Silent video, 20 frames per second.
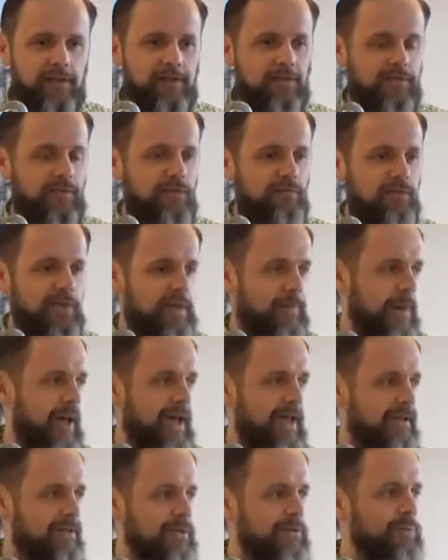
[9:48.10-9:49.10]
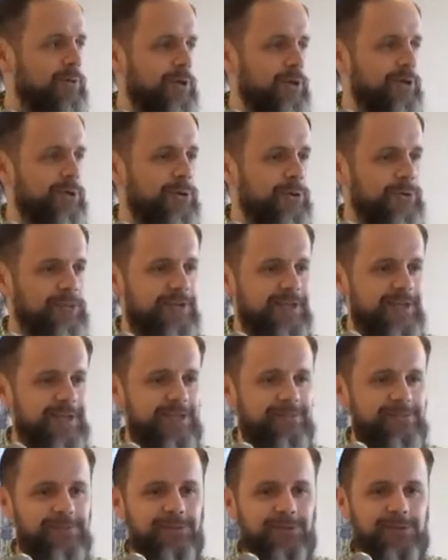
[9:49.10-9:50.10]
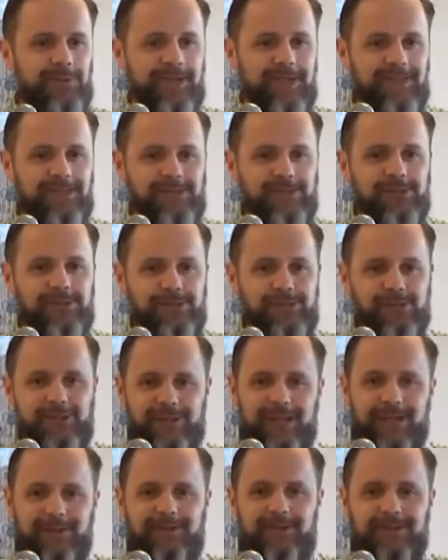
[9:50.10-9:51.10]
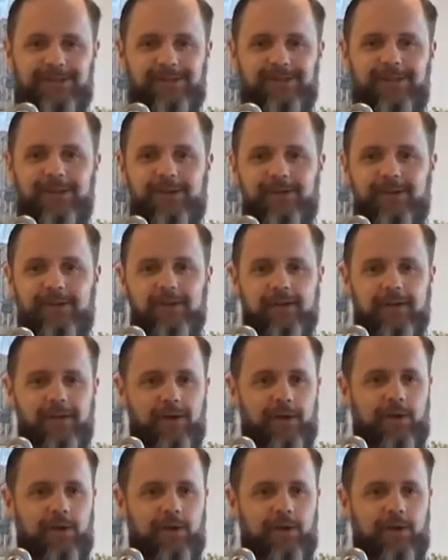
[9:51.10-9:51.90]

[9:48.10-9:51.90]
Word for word: the really bad computer code that you have to do just to get things done